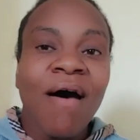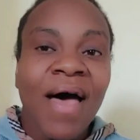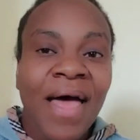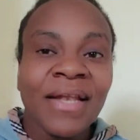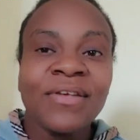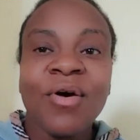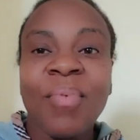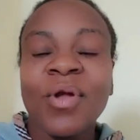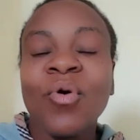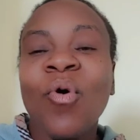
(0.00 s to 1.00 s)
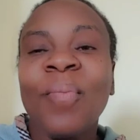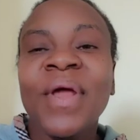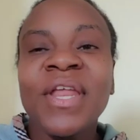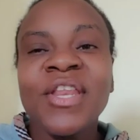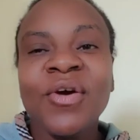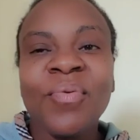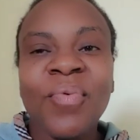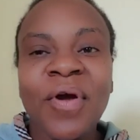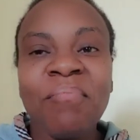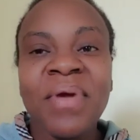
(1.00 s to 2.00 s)
and upon opening your
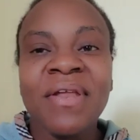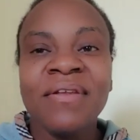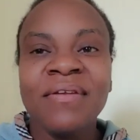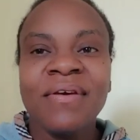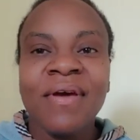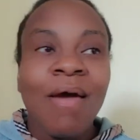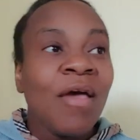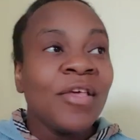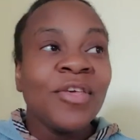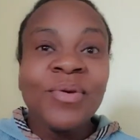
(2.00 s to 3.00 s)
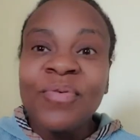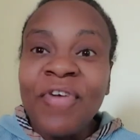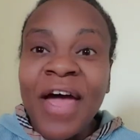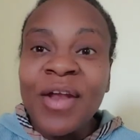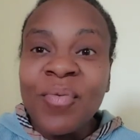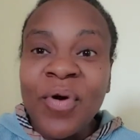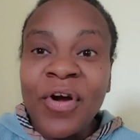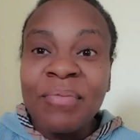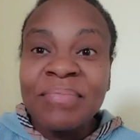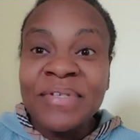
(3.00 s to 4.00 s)
worm bin you find
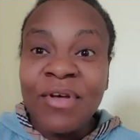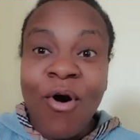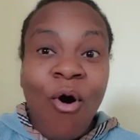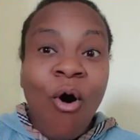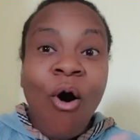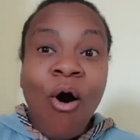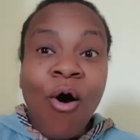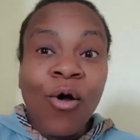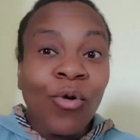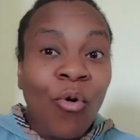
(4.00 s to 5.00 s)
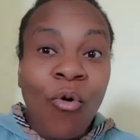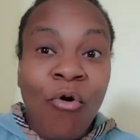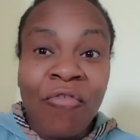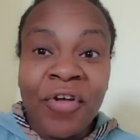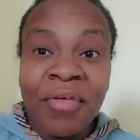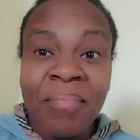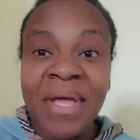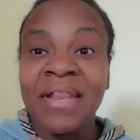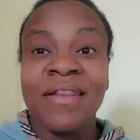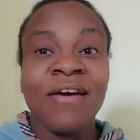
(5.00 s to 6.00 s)
worms all over the
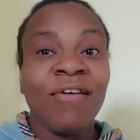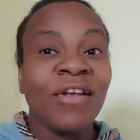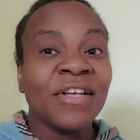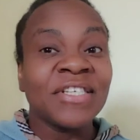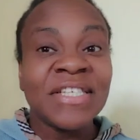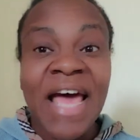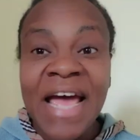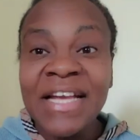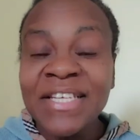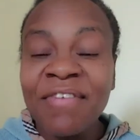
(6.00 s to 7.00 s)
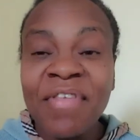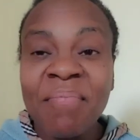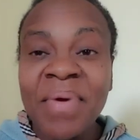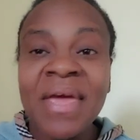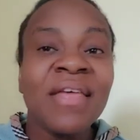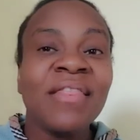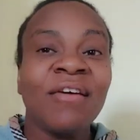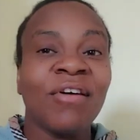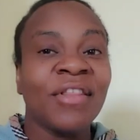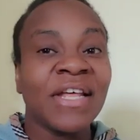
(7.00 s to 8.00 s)
bin they're on the sides of the bin
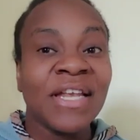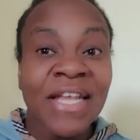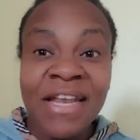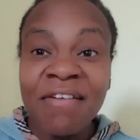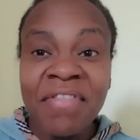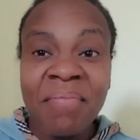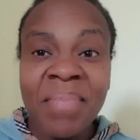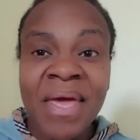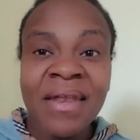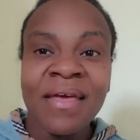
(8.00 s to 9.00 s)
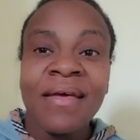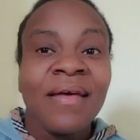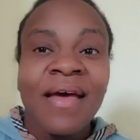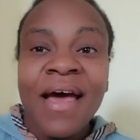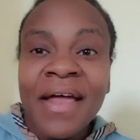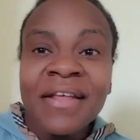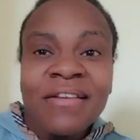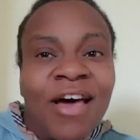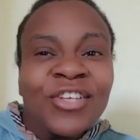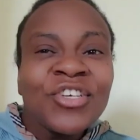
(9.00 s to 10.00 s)
they're on the lid of the bin and
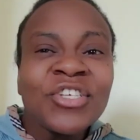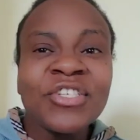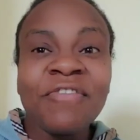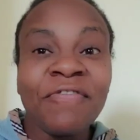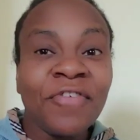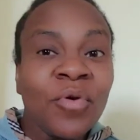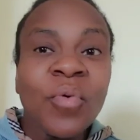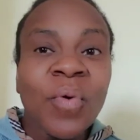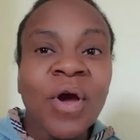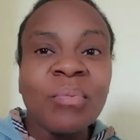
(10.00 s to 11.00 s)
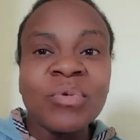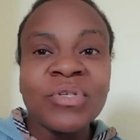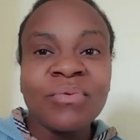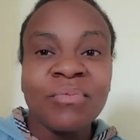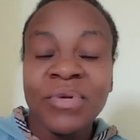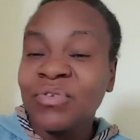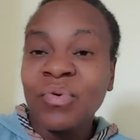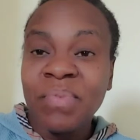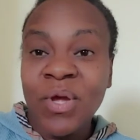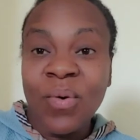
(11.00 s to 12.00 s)
not just a few worms which
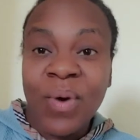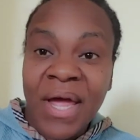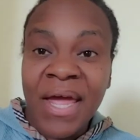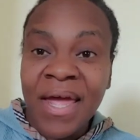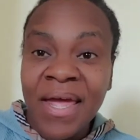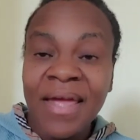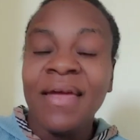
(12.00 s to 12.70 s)
would be okay